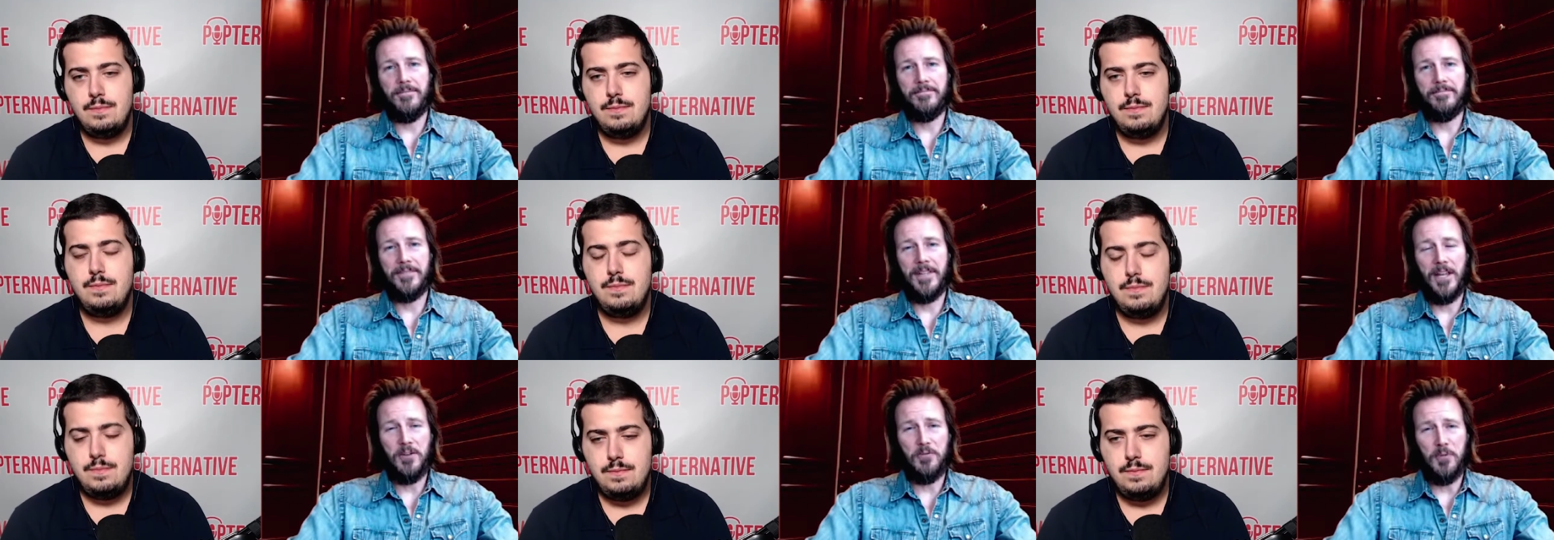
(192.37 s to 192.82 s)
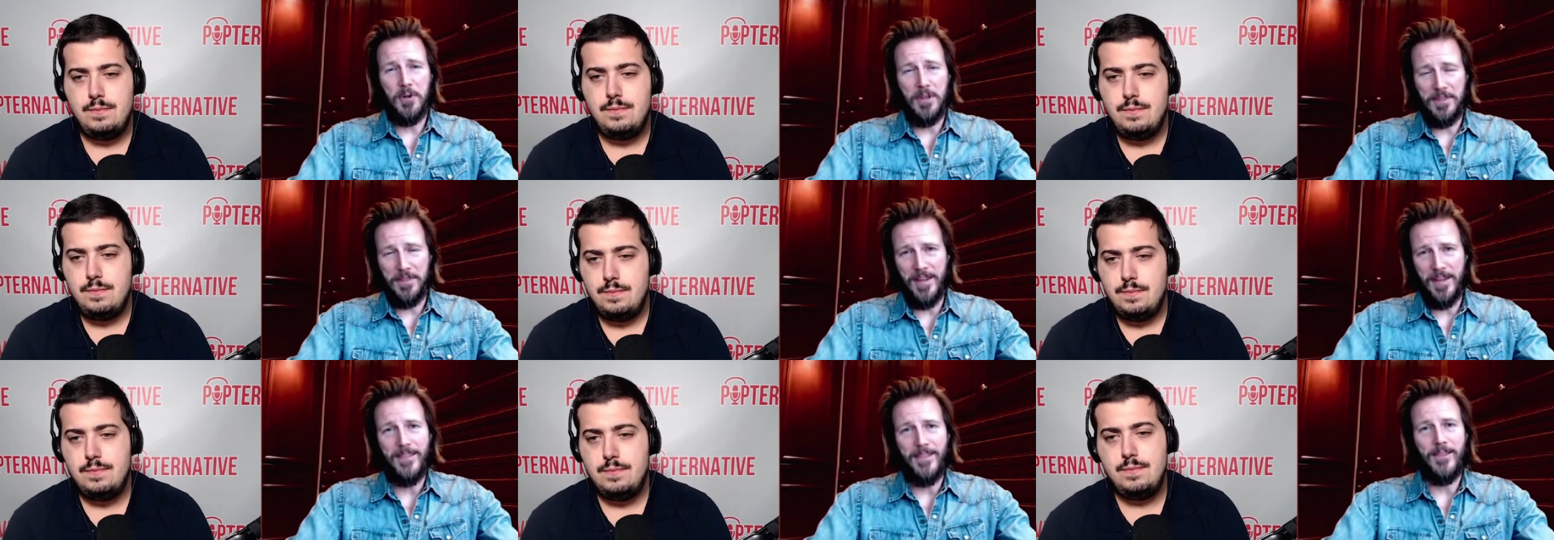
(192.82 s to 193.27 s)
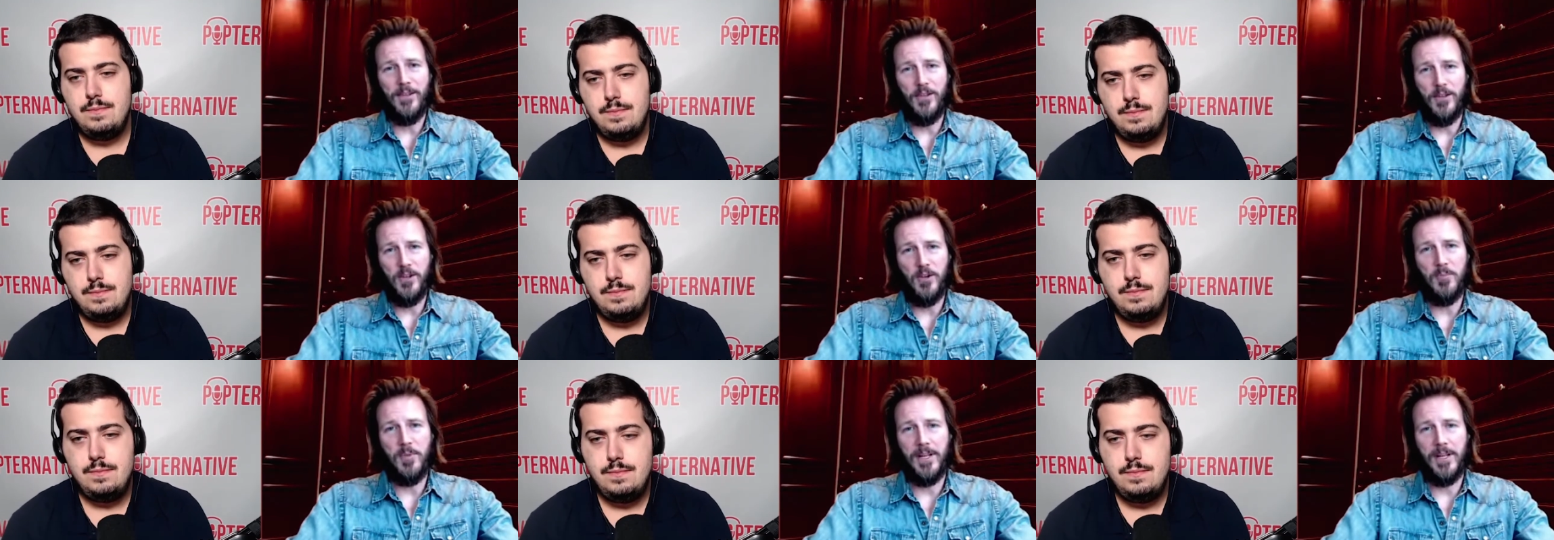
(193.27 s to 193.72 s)
Speaker 1: like within the
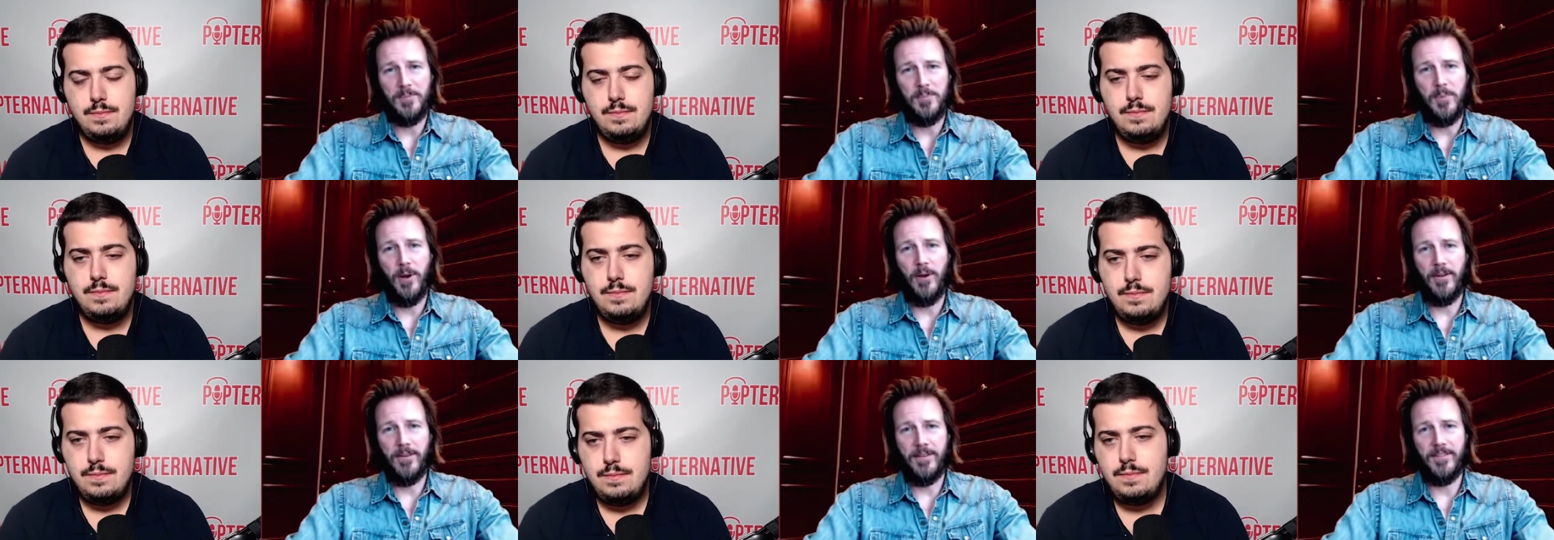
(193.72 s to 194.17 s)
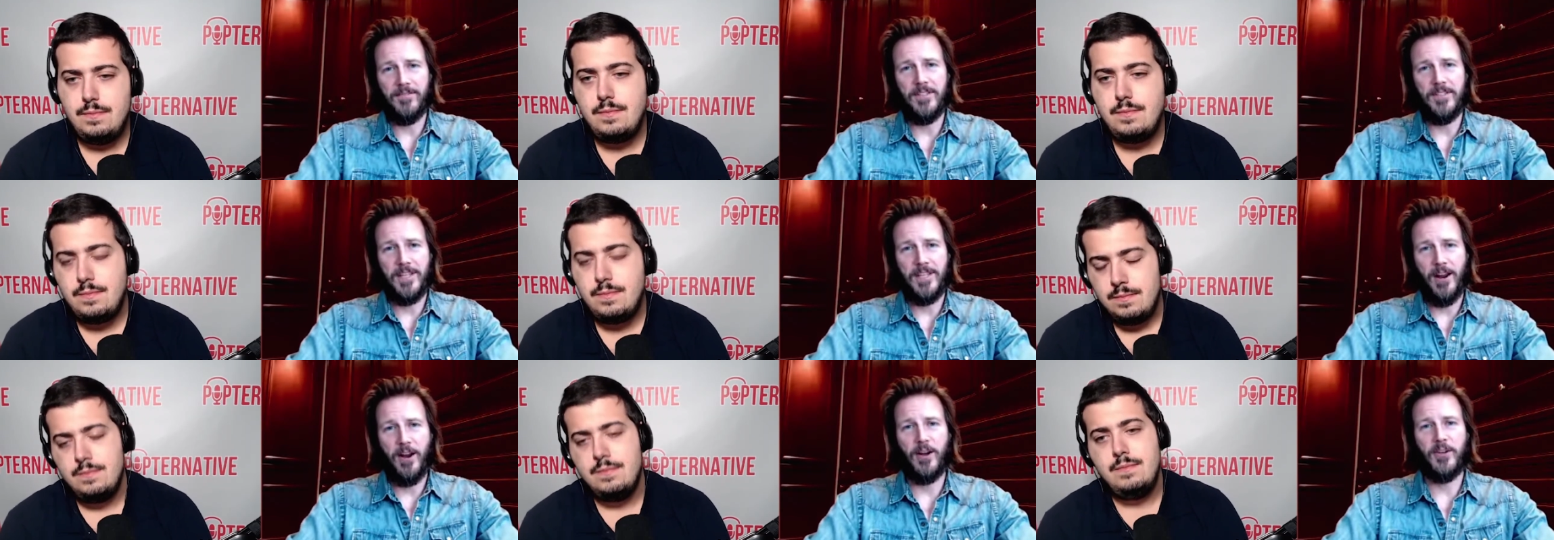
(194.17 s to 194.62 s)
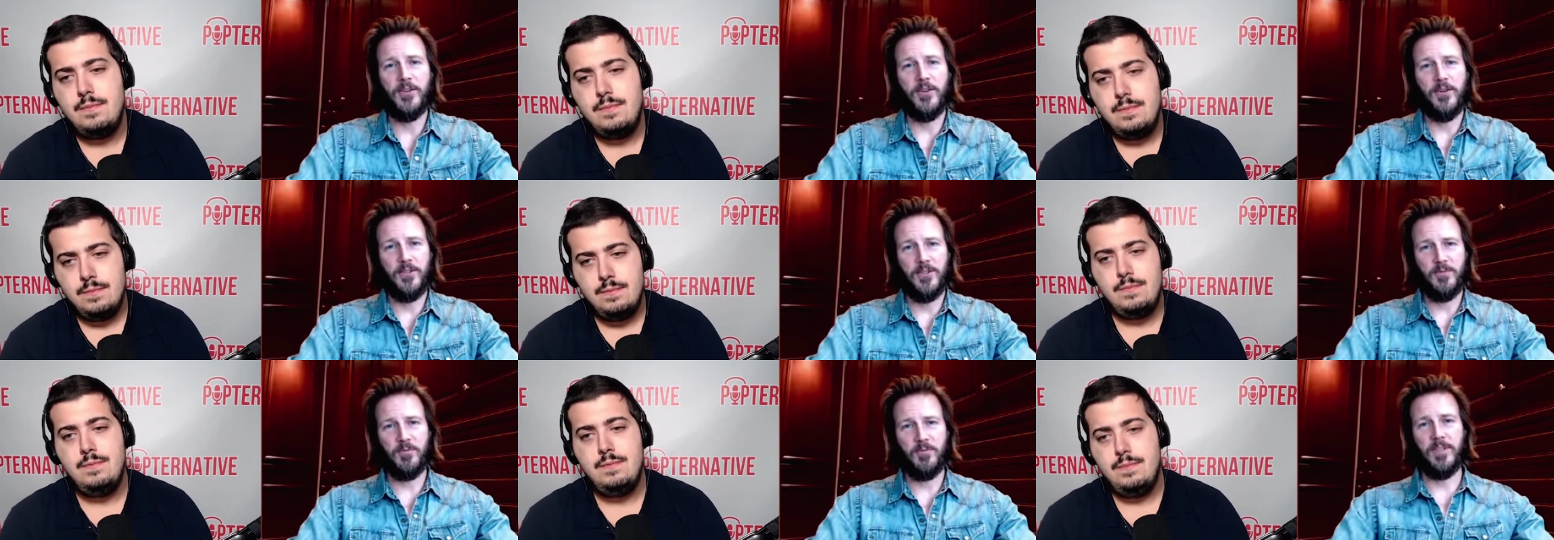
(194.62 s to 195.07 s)
human experience of these
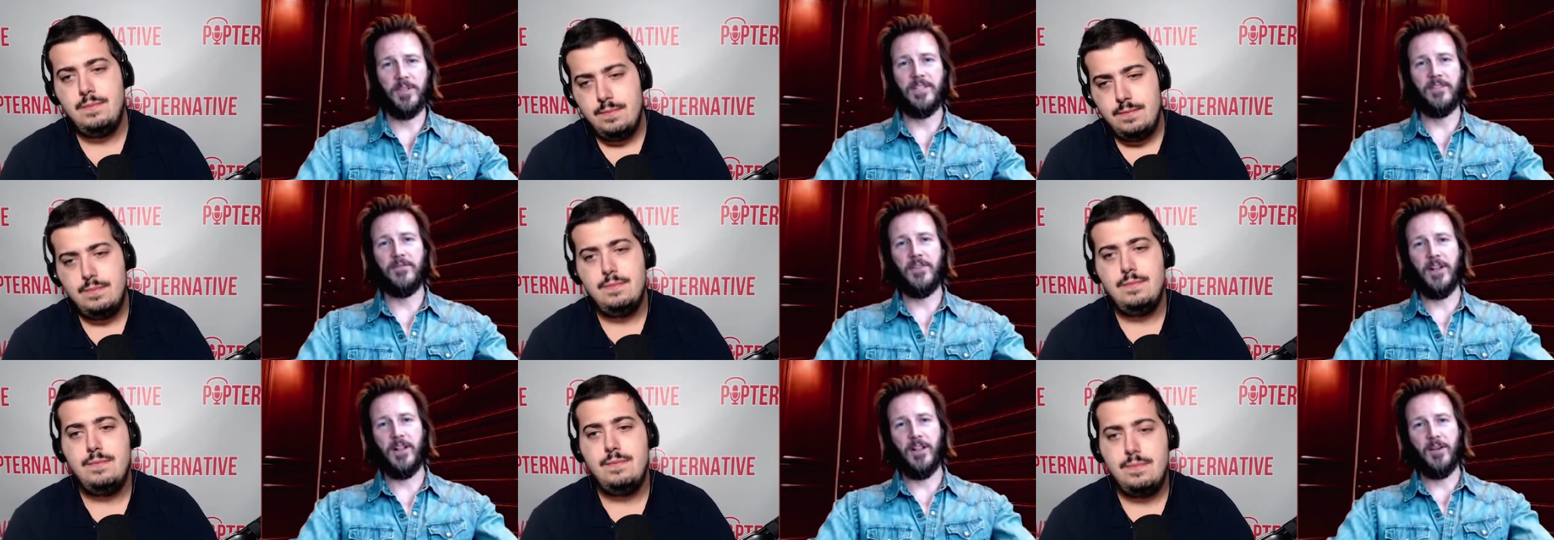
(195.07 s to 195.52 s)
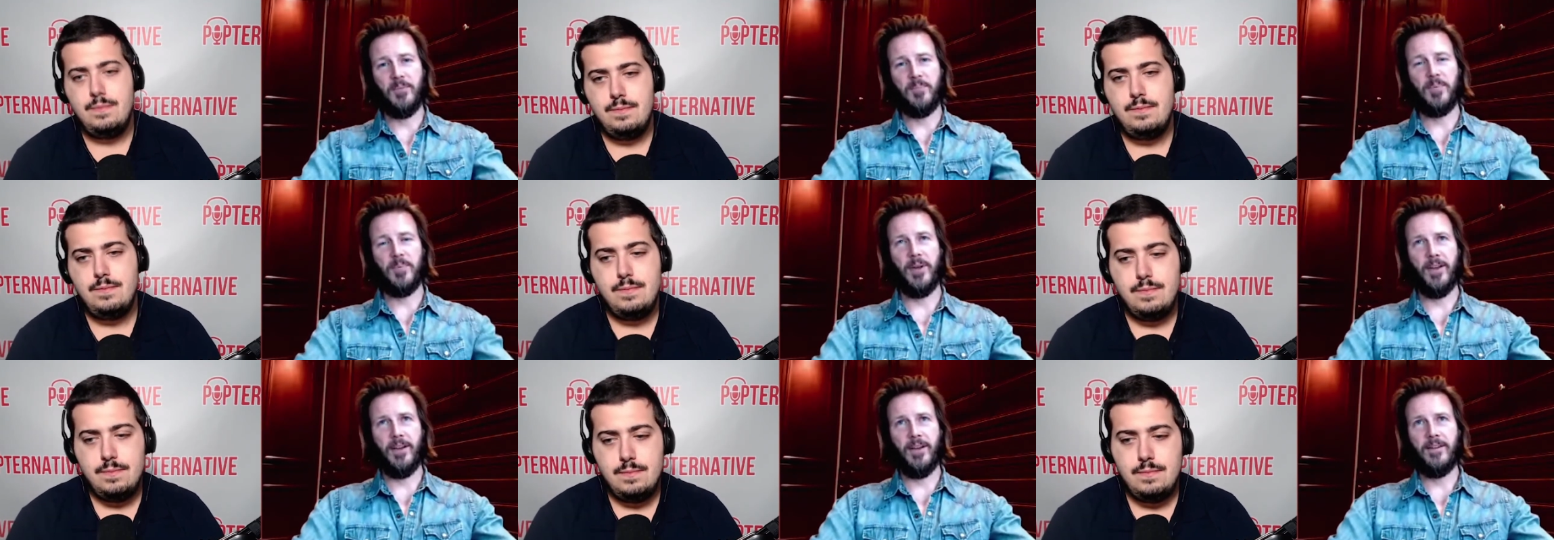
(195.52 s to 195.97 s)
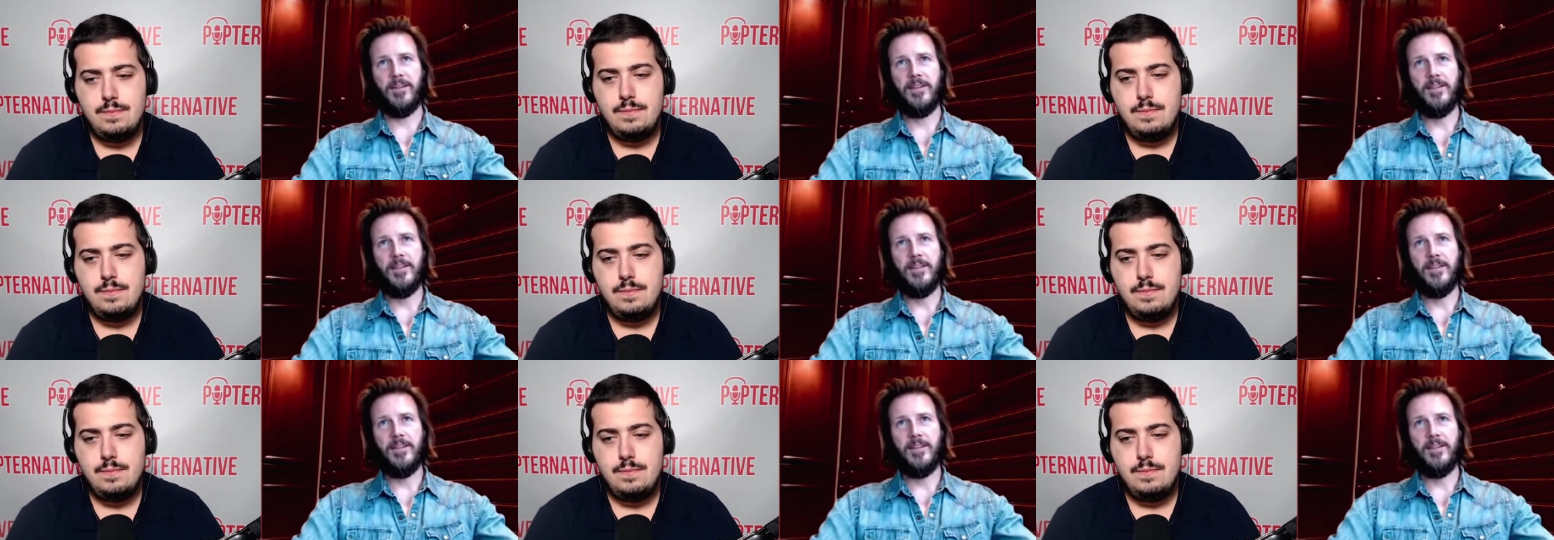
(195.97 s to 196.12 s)
characters, and really develop uh,